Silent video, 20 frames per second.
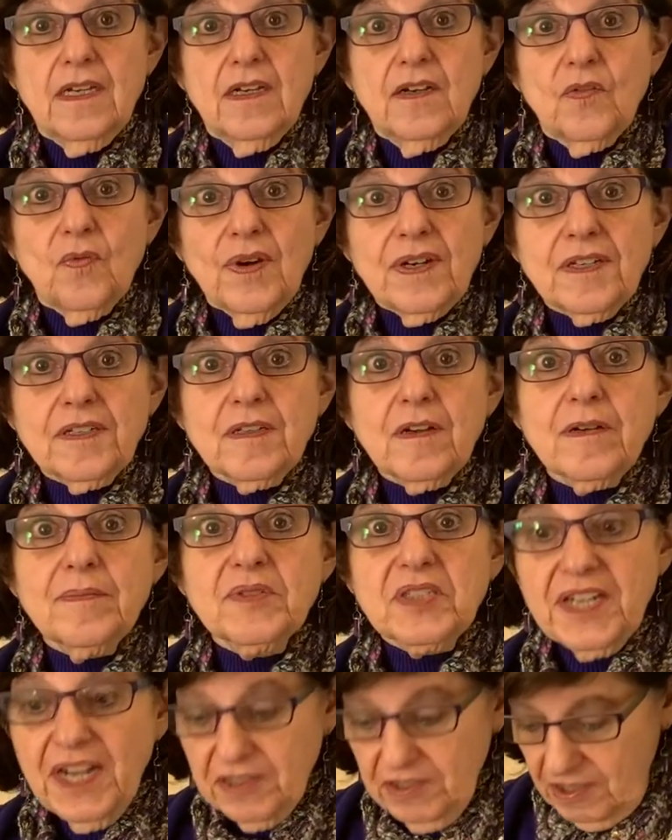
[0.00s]
What is our
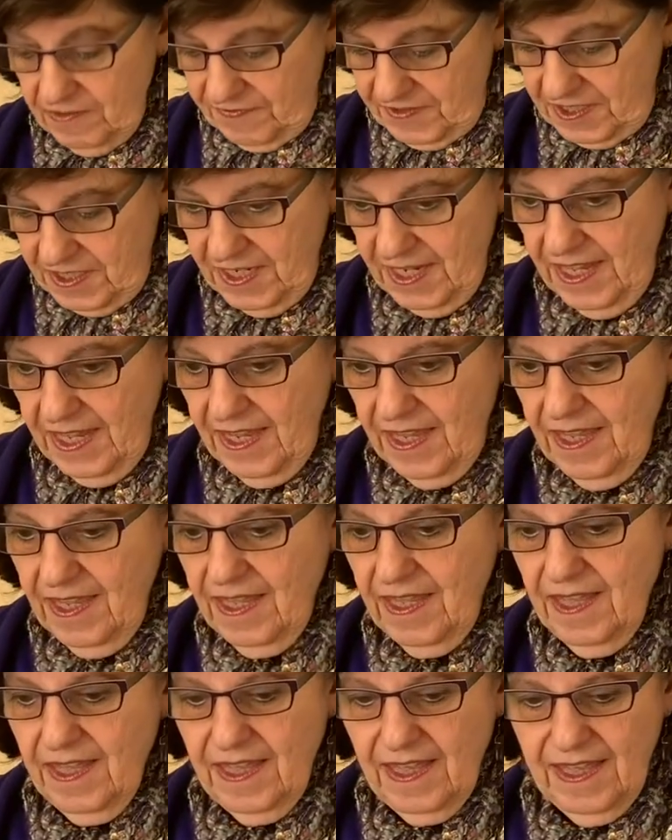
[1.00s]
objective today?
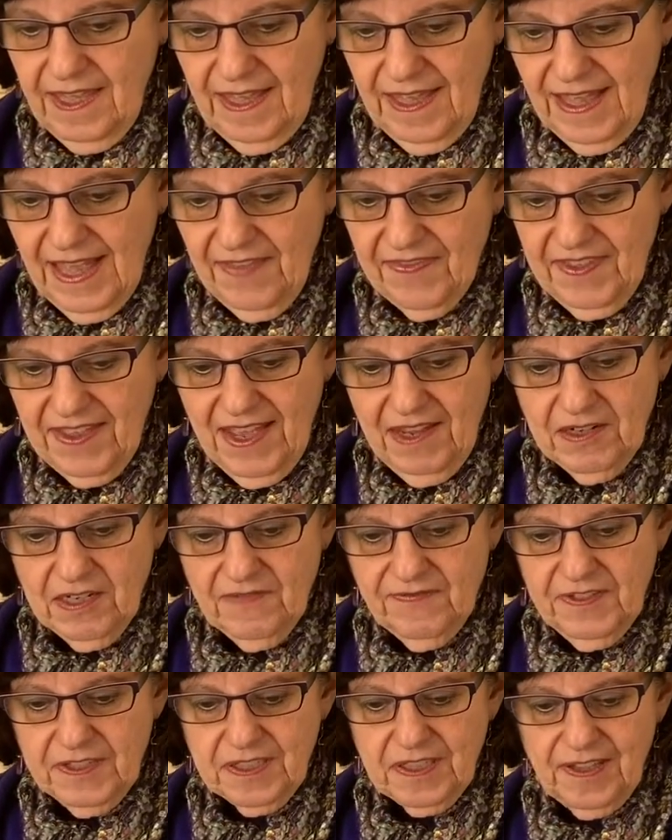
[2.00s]
At the end of
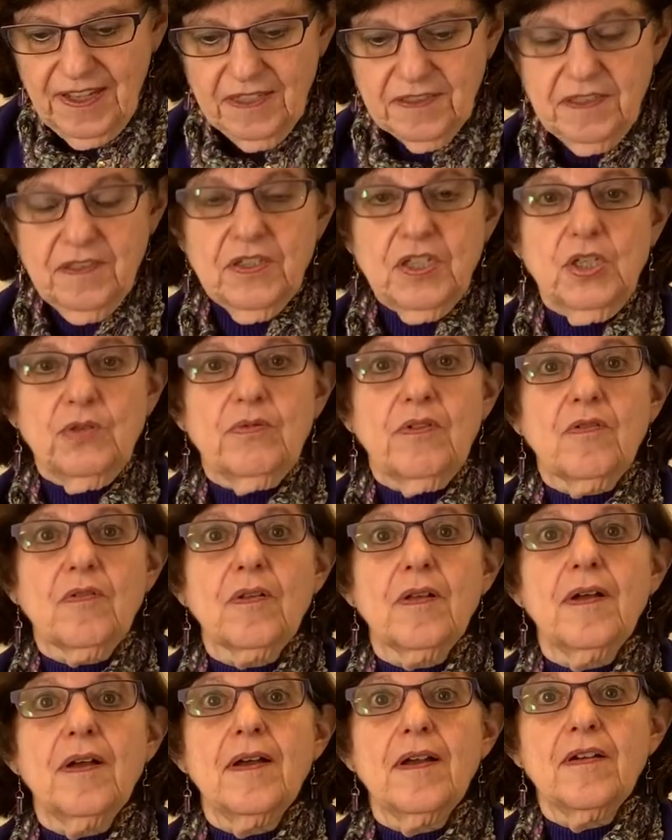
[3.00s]
this lesson, you
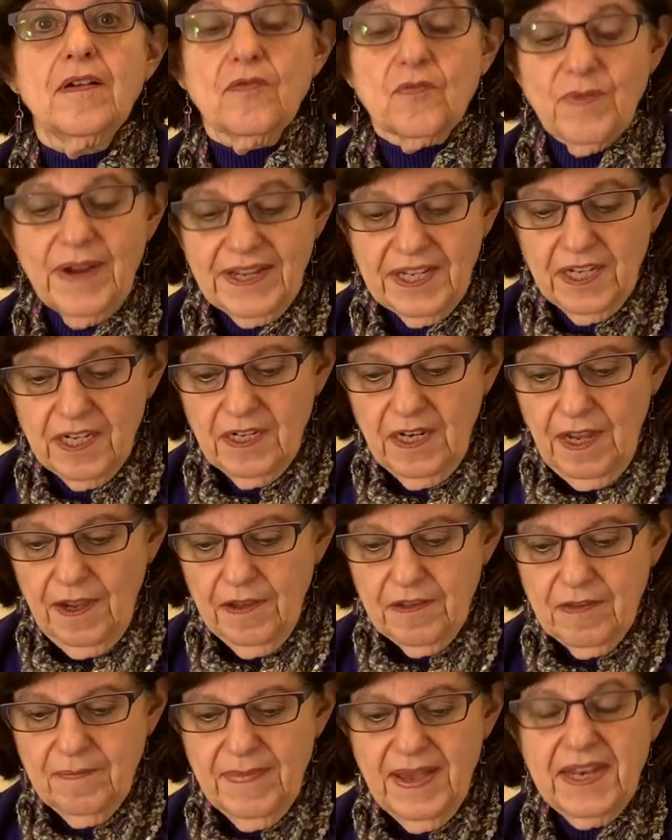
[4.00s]
will recognize
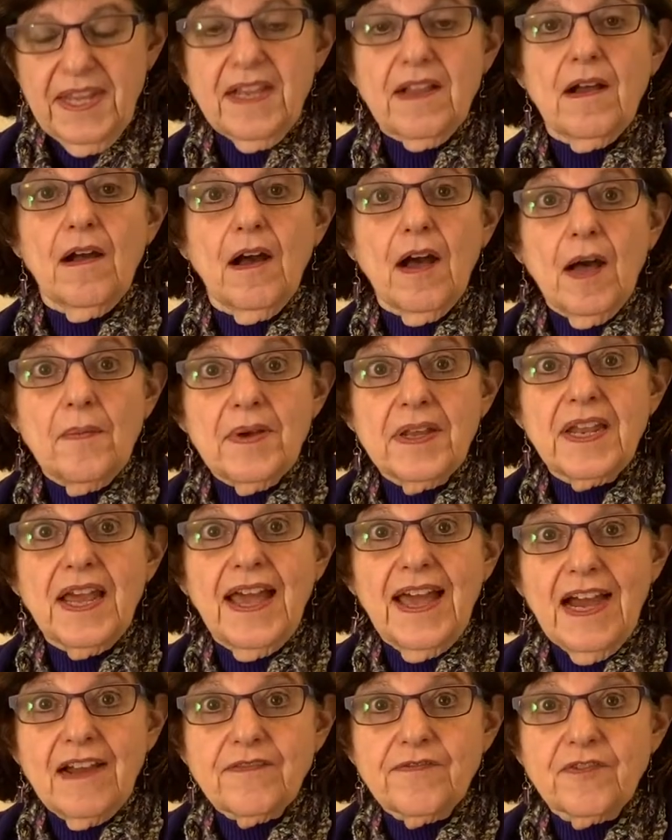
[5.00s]
many common
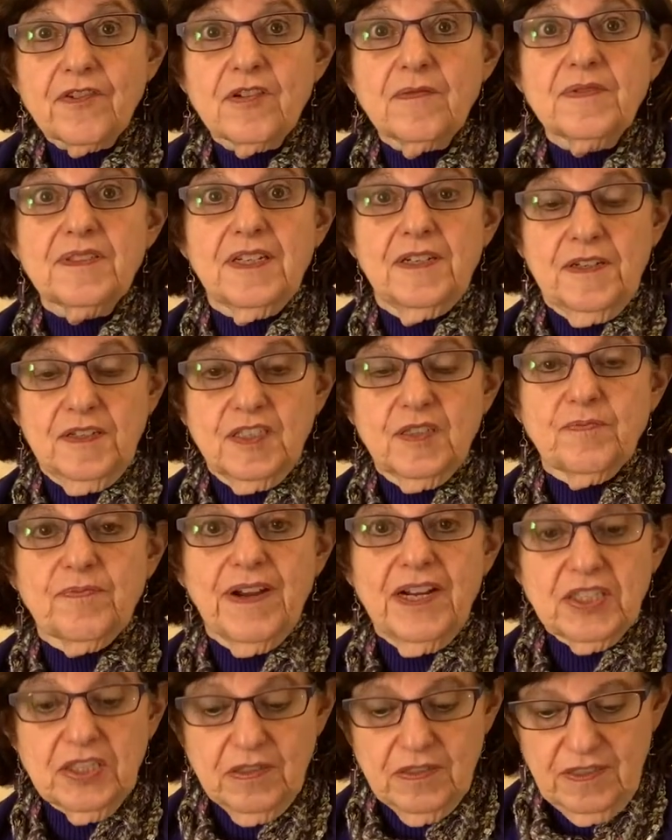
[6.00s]
adverbs and
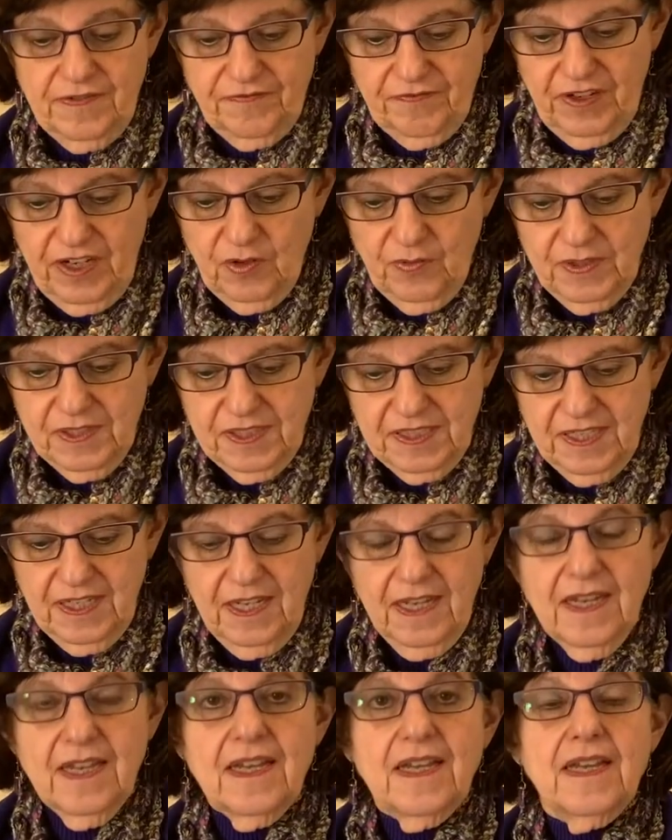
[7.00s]
expressions of frequency,
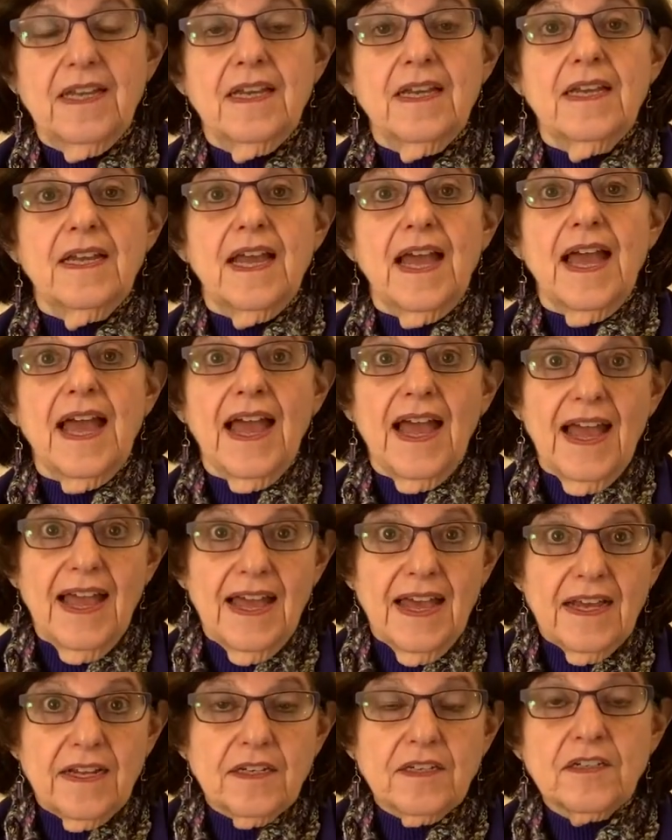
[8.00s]

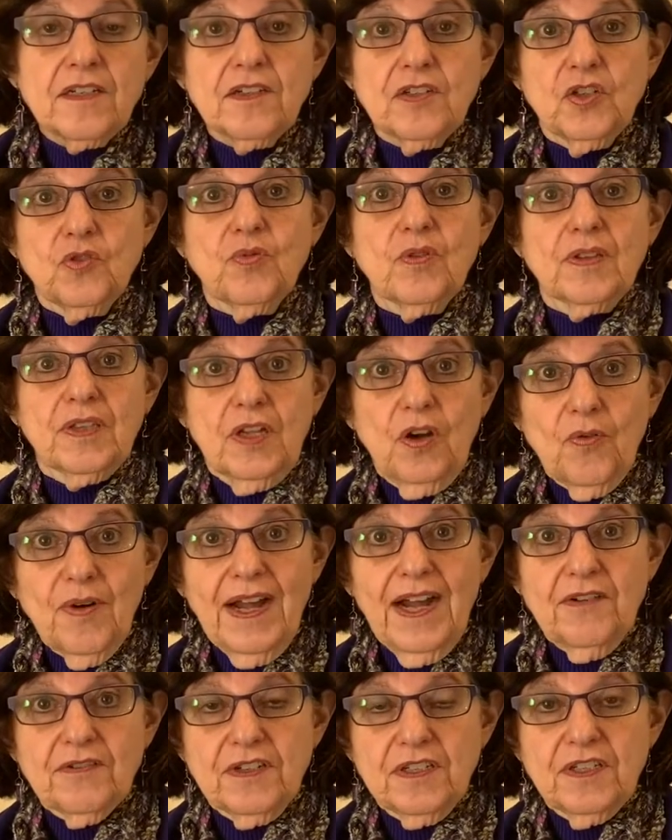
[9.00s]
and you will know
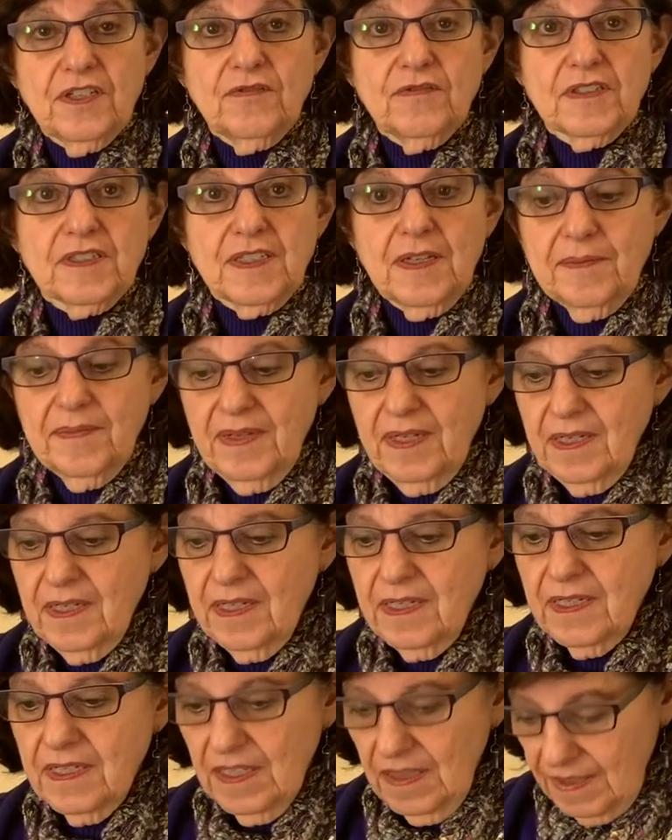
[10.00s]
how to use them.
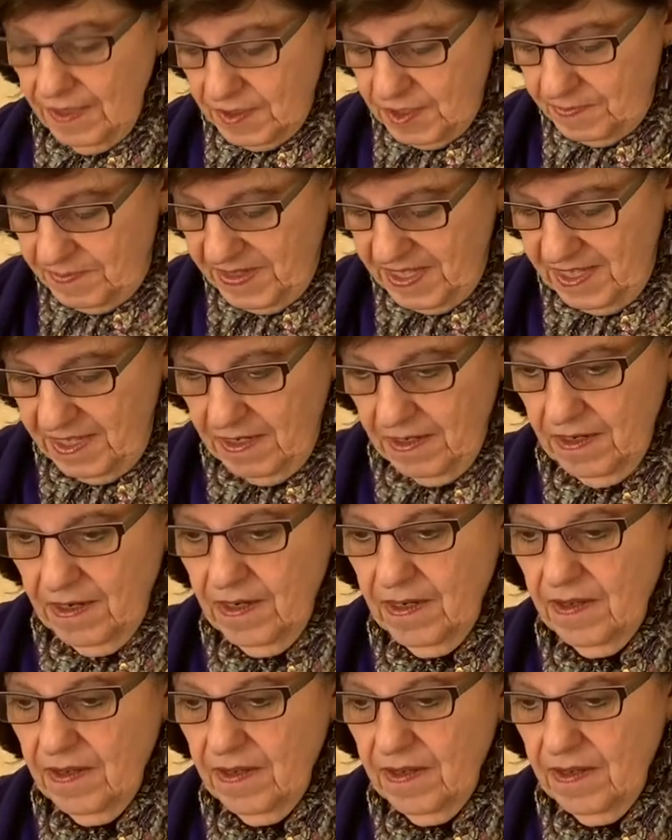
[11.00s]
Let's begin.